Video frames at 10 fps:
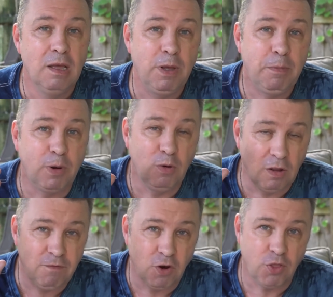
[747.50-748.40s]
People who
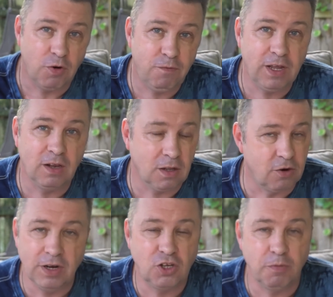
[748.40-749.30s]
live further afield,
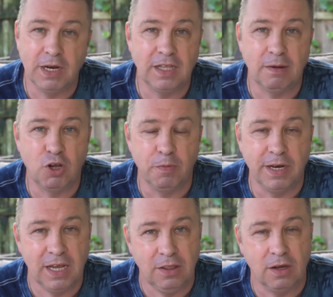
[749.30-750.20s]
there aren't too many of them
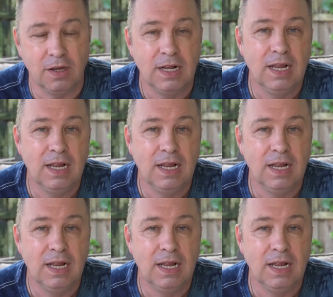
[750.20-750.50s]
coming either.